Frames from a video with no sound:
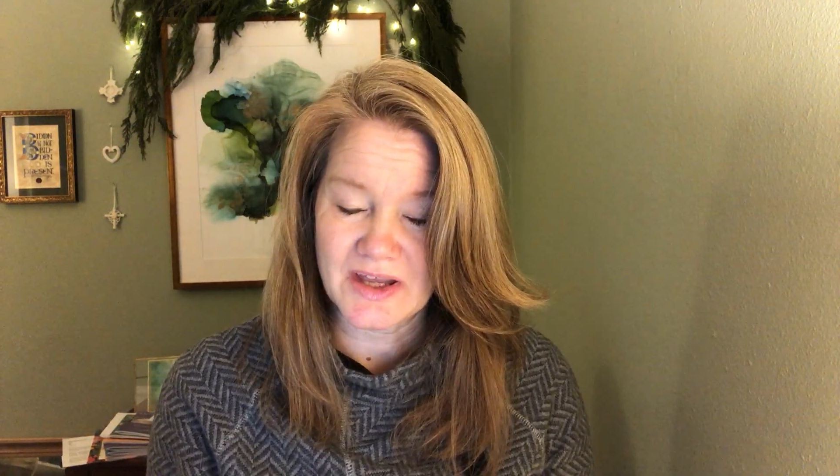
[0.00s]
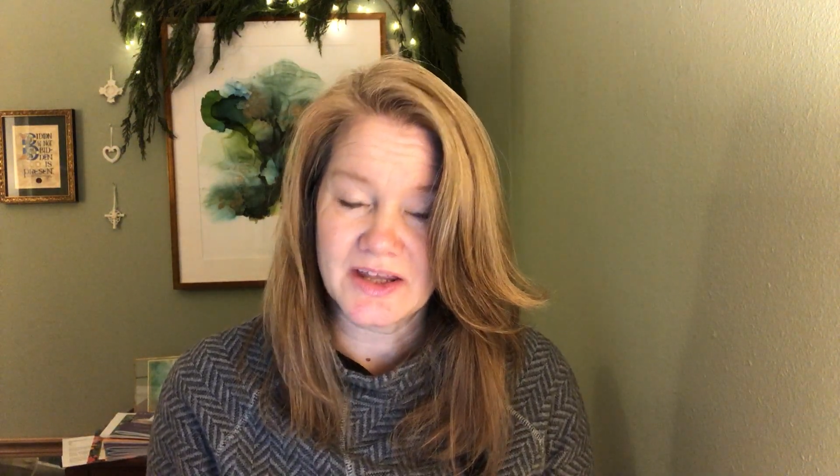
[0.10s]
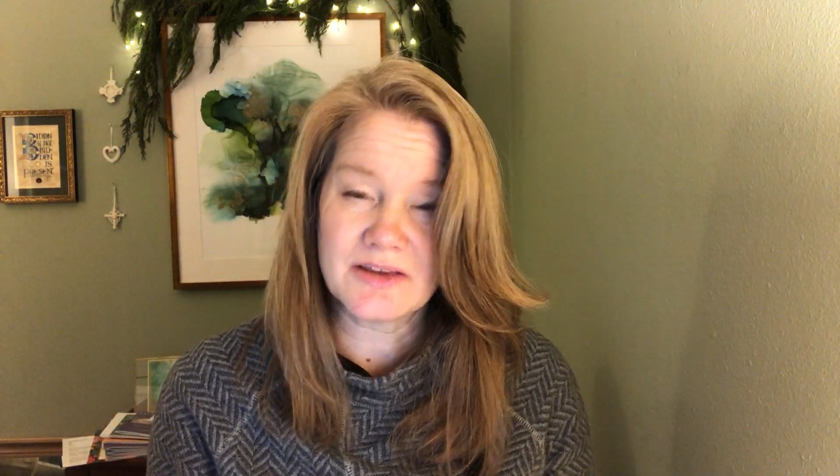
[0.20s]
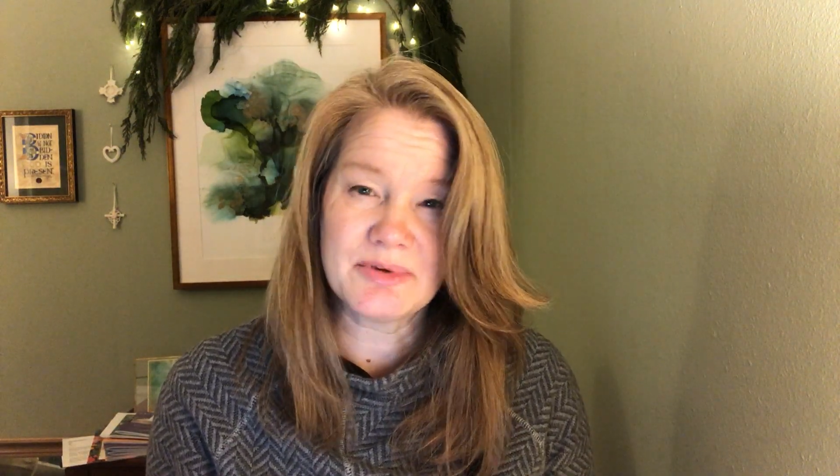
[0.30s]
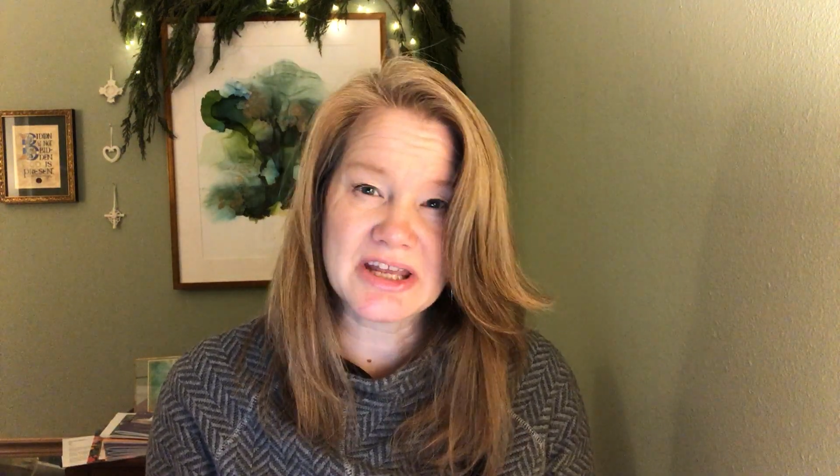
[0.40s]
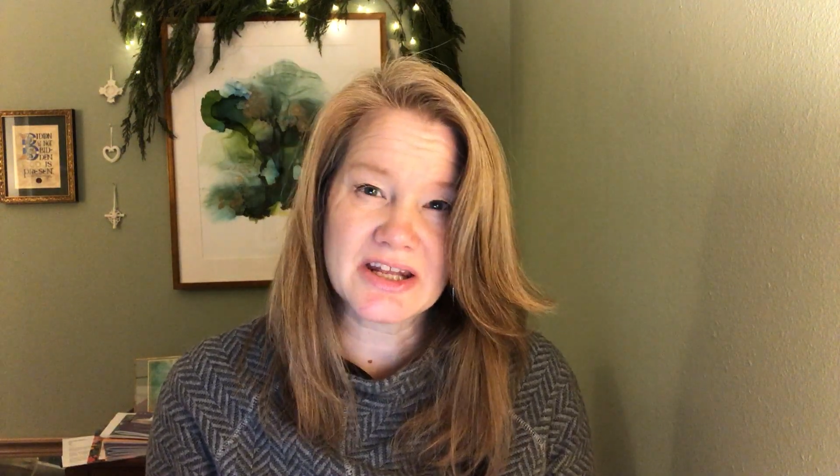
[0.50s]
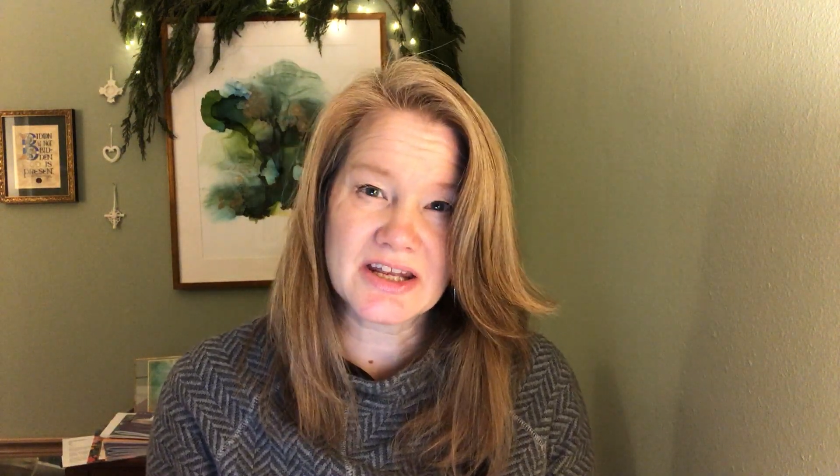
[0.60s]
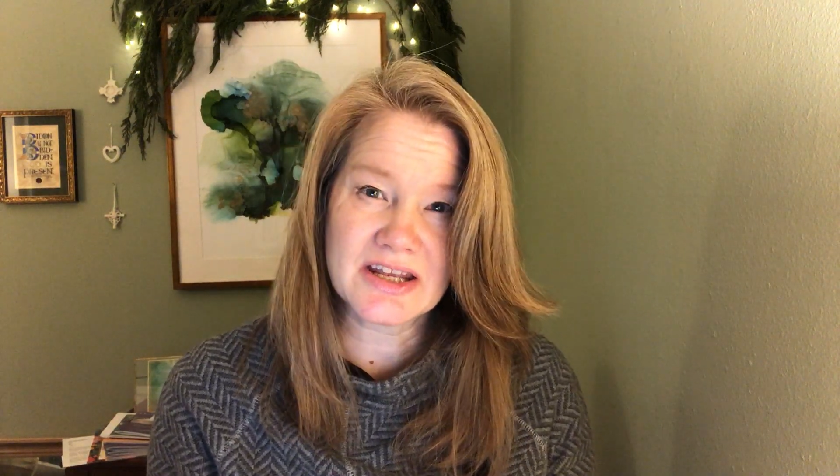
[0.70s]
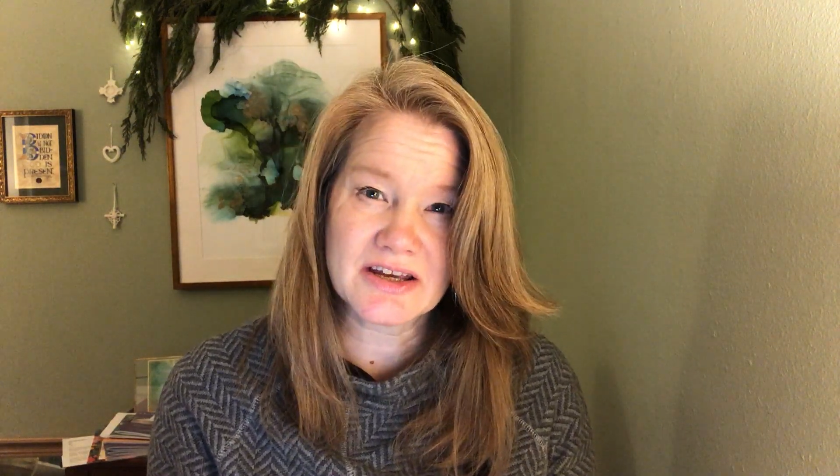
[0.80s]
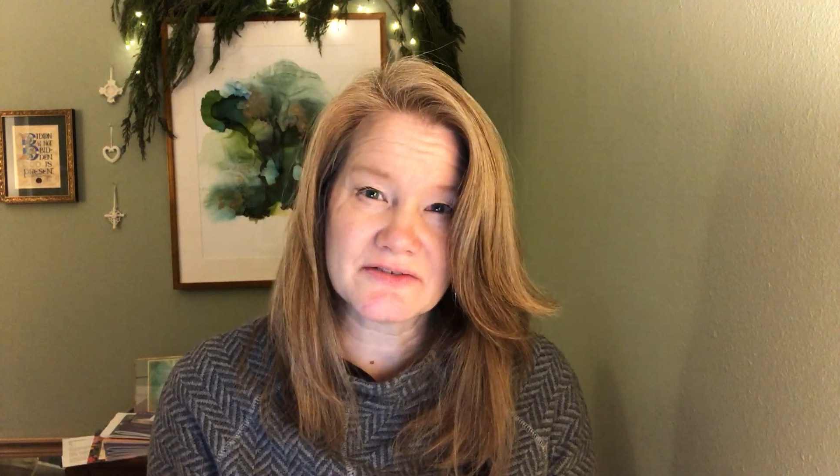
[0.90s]
In the
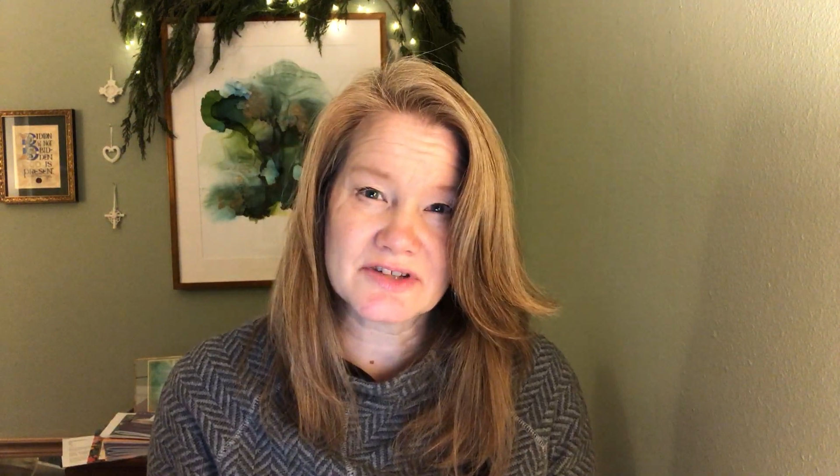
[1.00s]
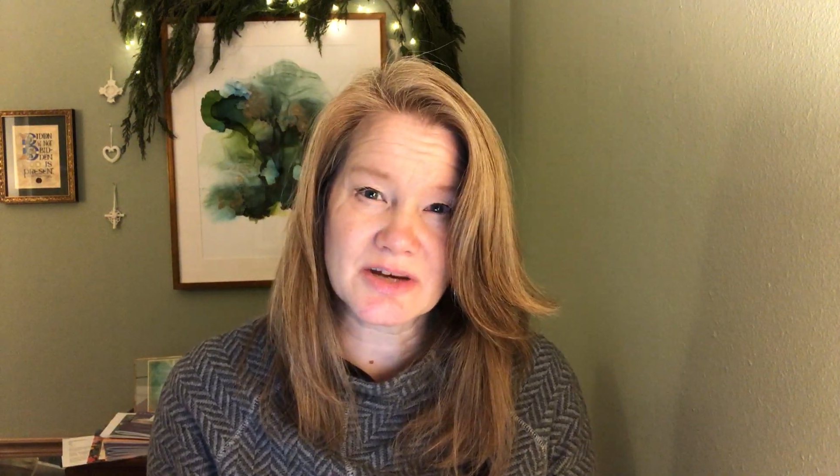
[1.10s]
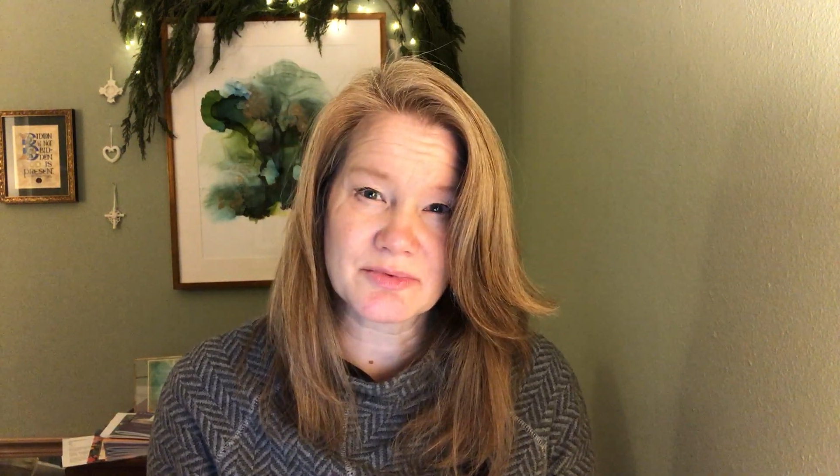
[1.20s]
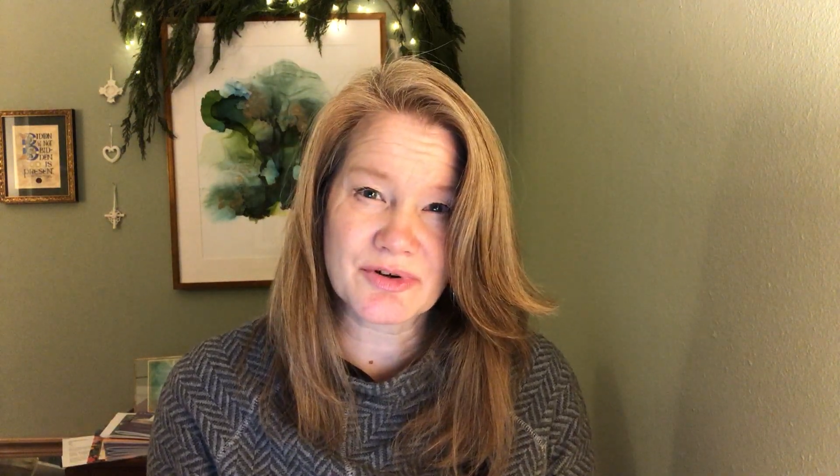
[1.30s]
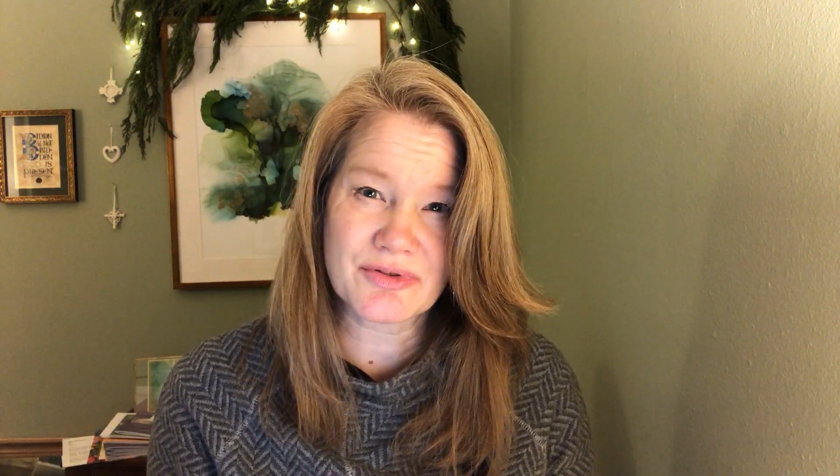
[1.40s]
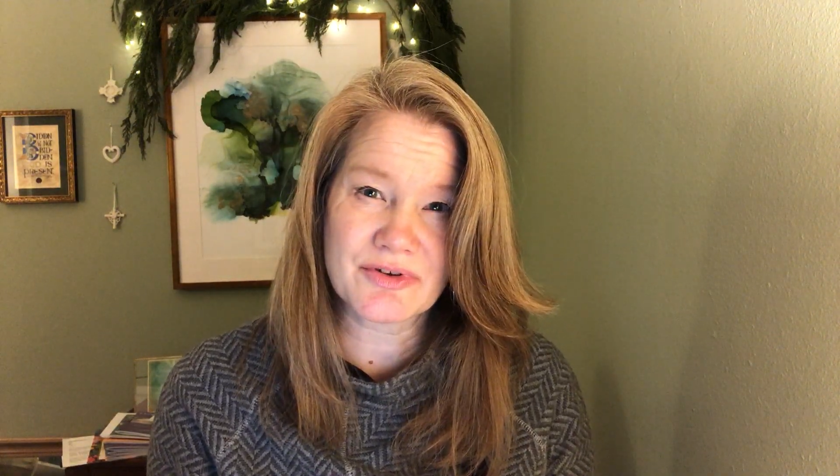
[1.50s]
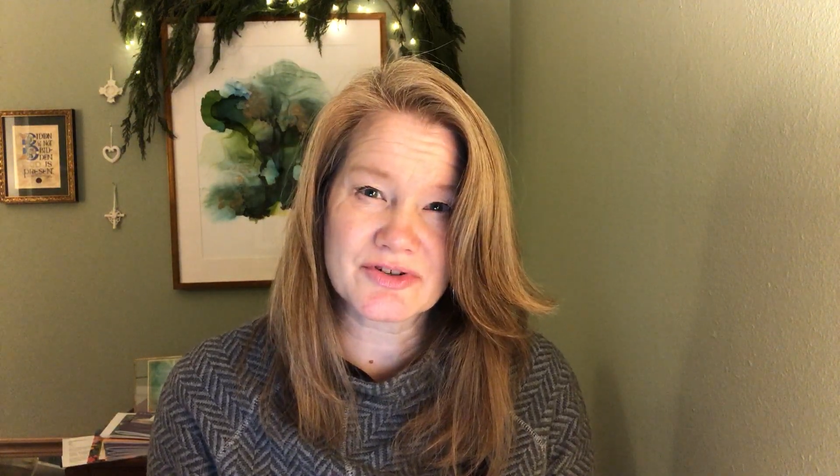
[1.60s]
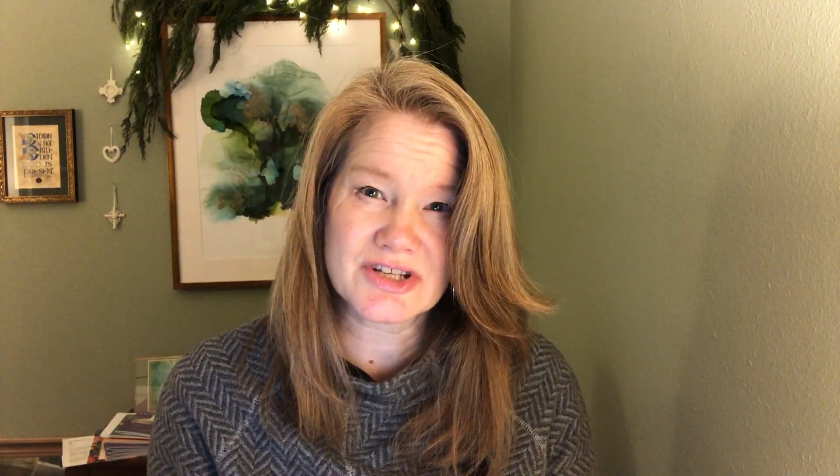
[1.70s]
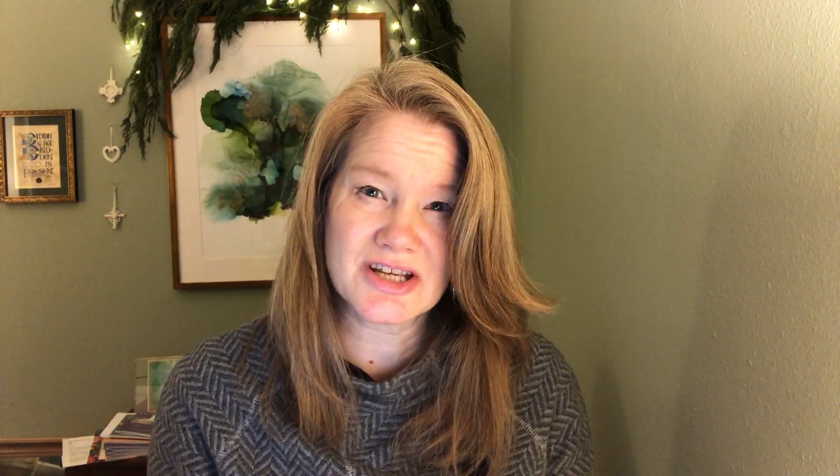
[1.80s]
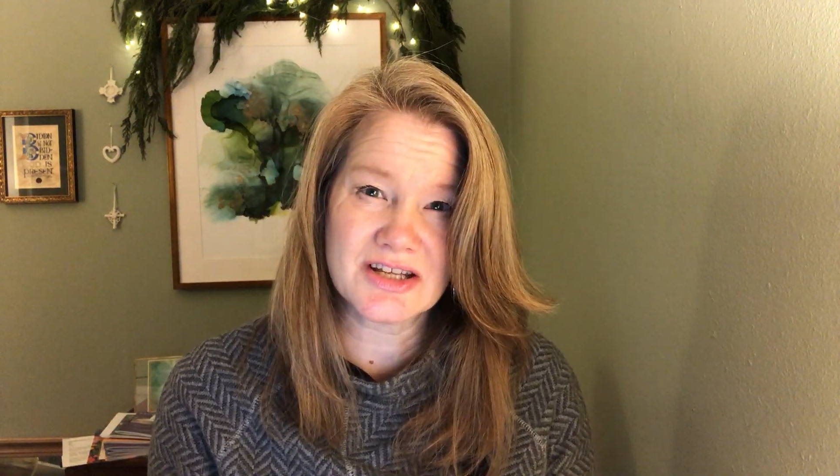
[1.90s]
beginning of chapter
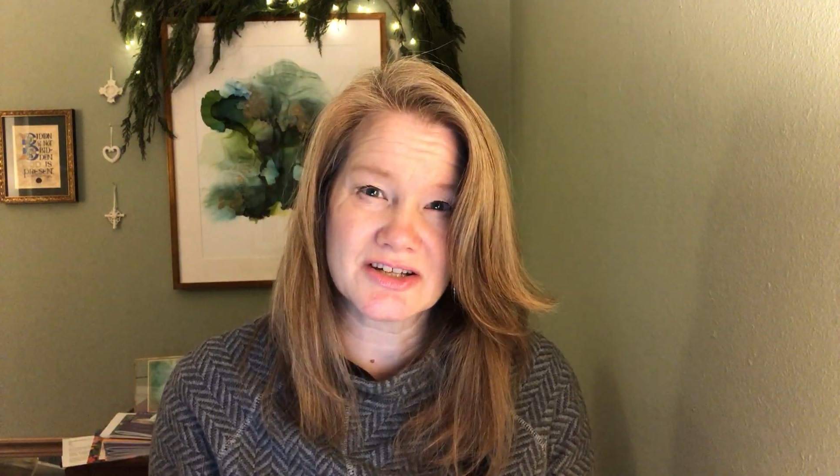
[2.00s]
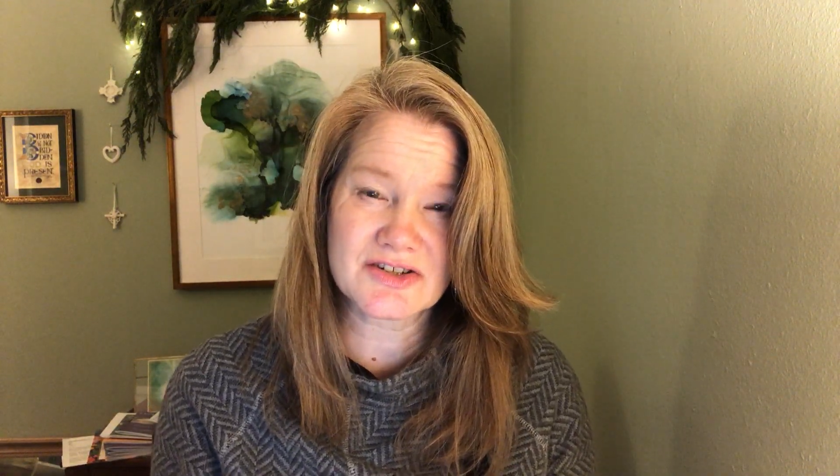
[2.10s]
13,